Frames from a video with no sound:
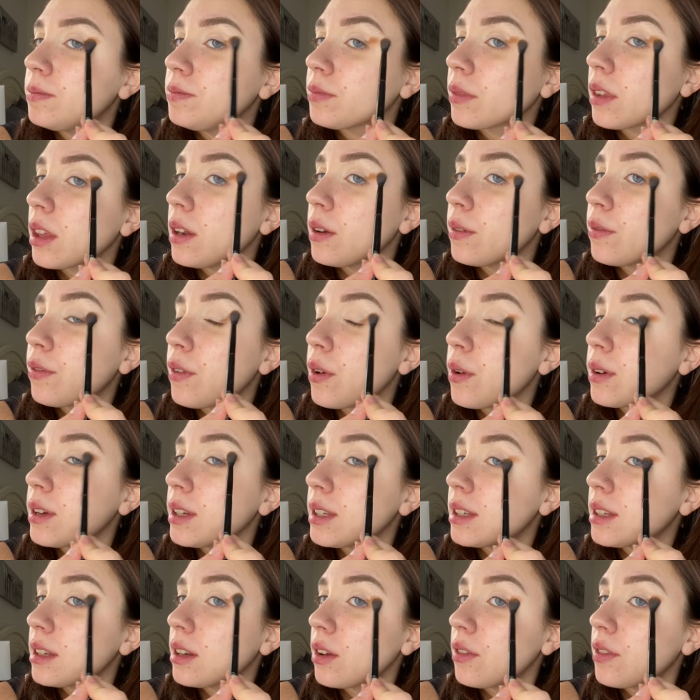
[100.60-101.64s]
and focus
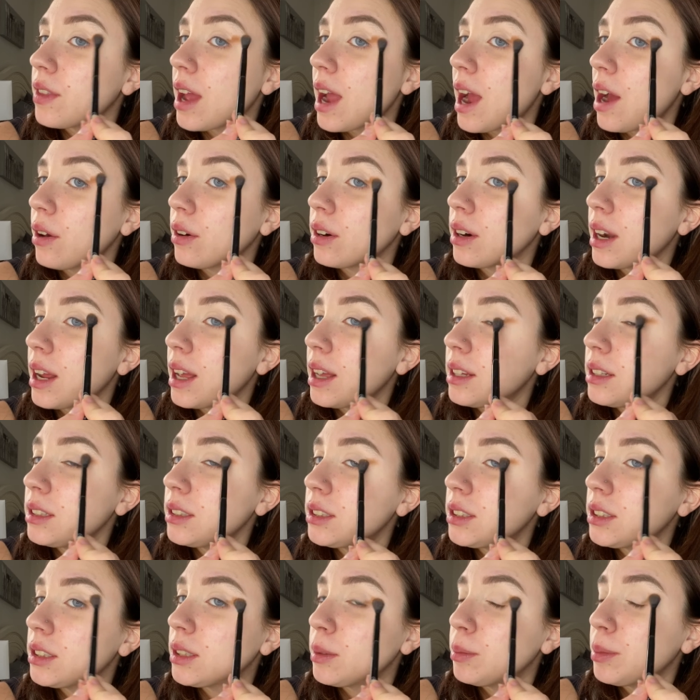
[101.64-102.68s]
it on the outer
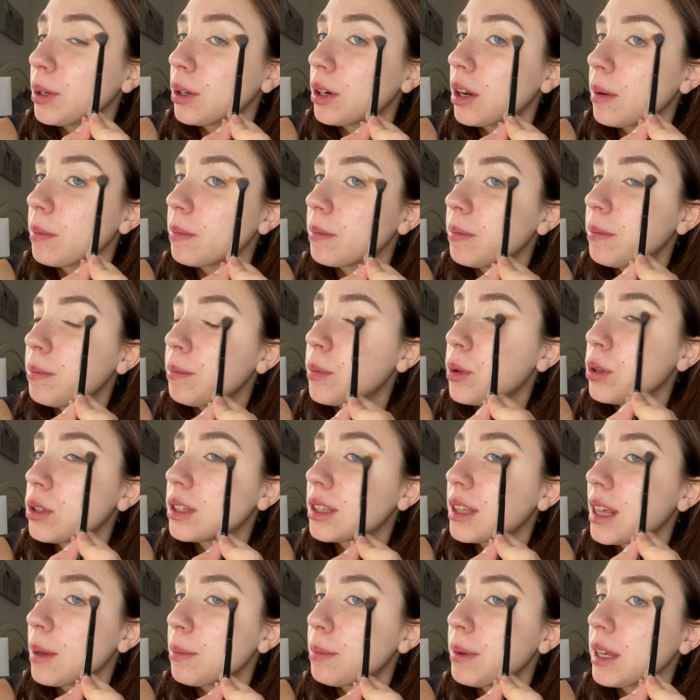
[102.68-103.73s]
edge to build up most of
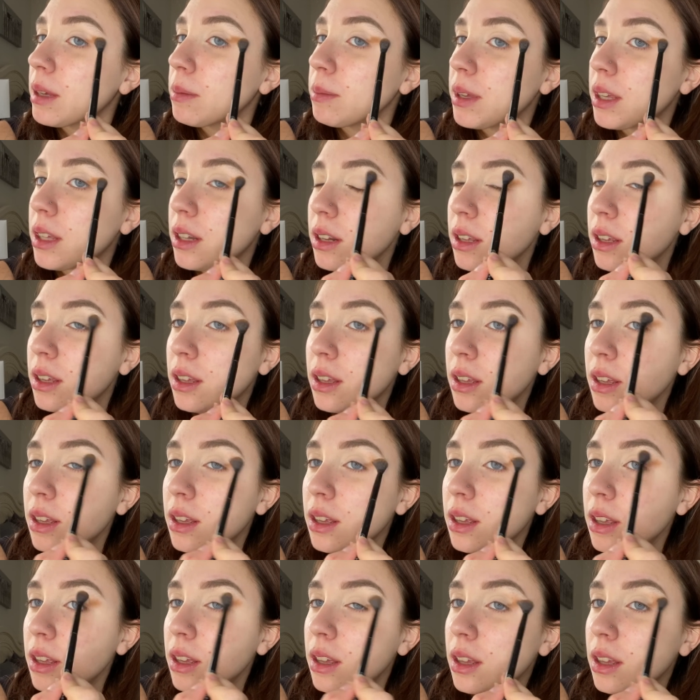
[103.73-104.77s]
that pigment,
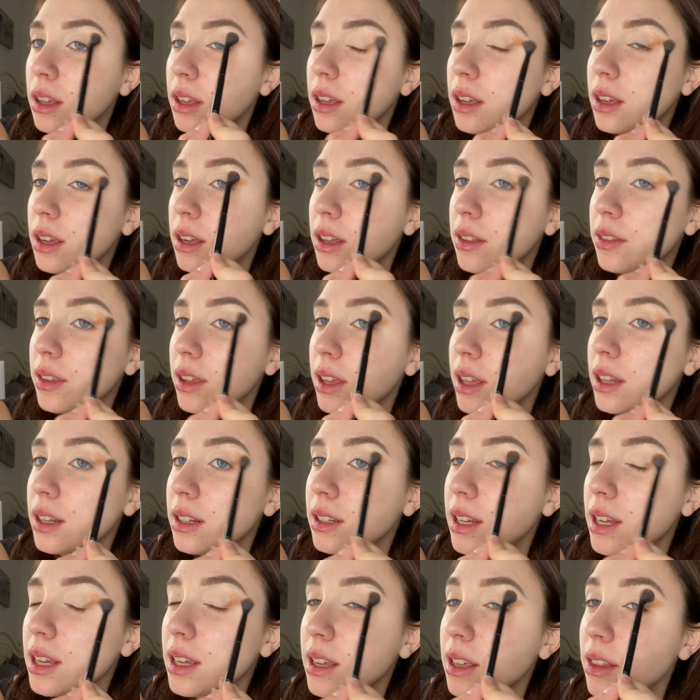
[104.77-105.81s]
and then
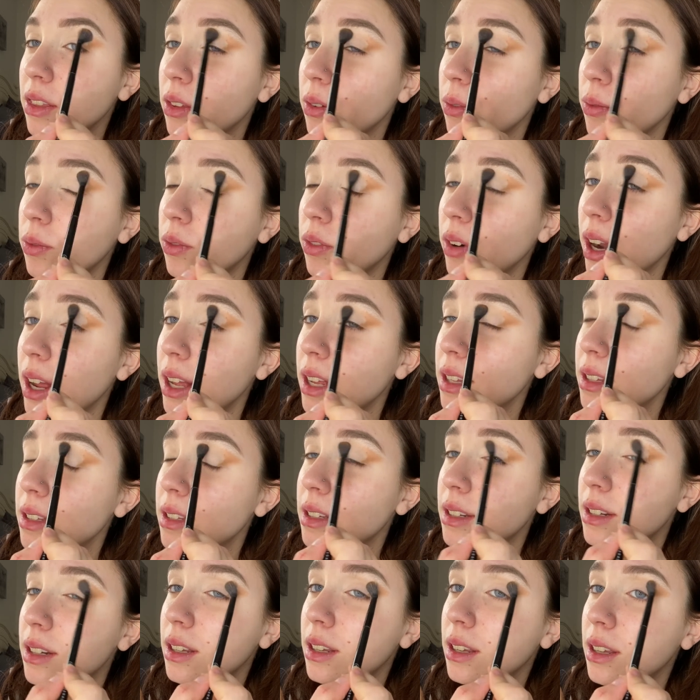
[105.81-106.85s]
taking the rest